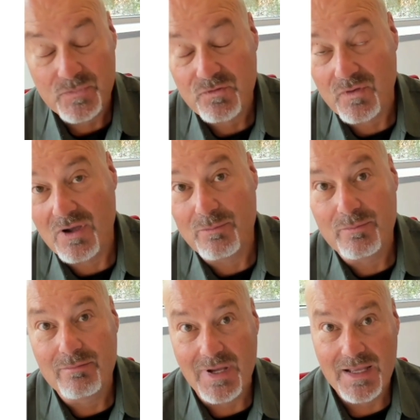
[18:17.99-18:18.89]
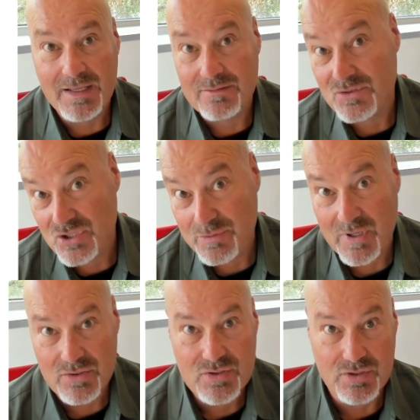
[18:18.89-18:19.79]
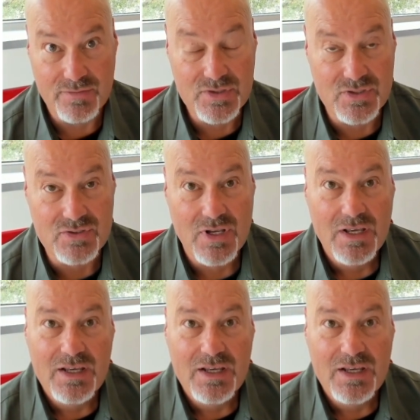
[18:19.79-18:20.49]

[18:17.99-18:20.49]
from my Gmail services.